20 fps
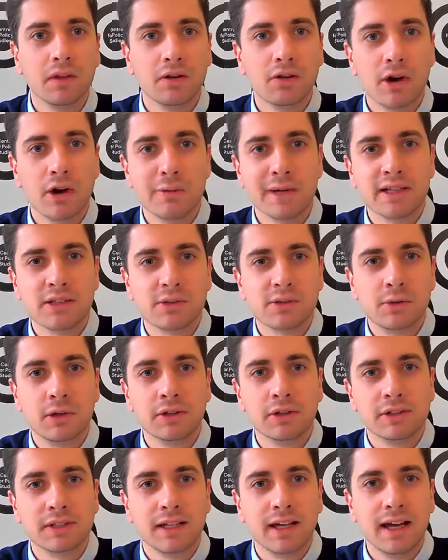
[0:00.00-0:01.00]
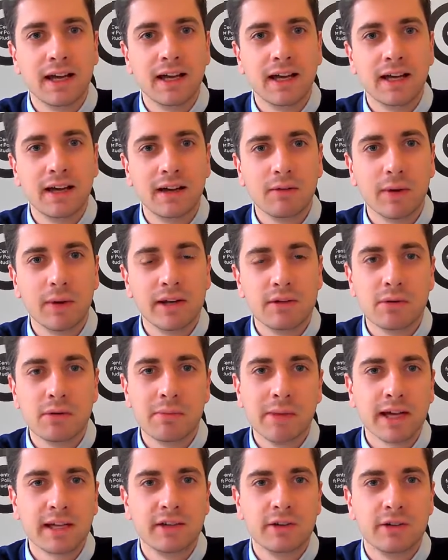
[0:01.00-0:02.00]
groping towards when you were
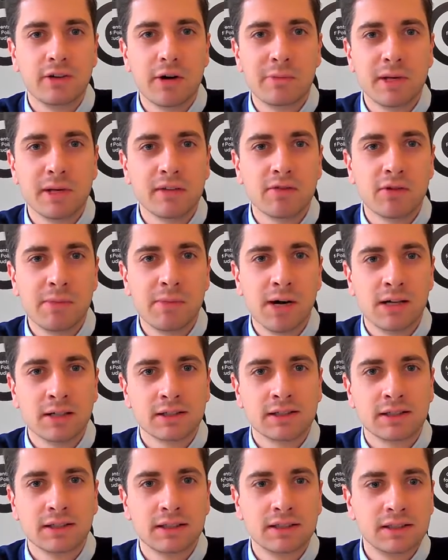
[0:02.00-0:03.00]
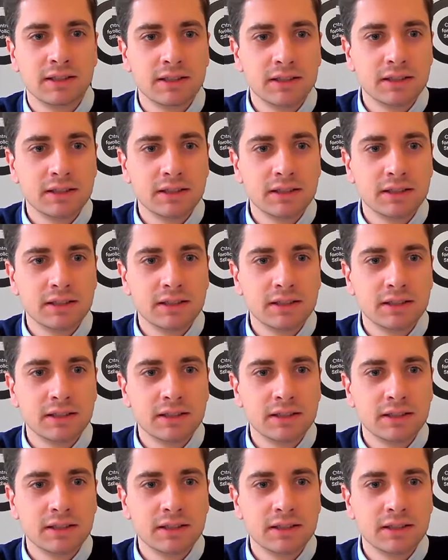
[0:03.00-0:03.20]
making your opening remarks.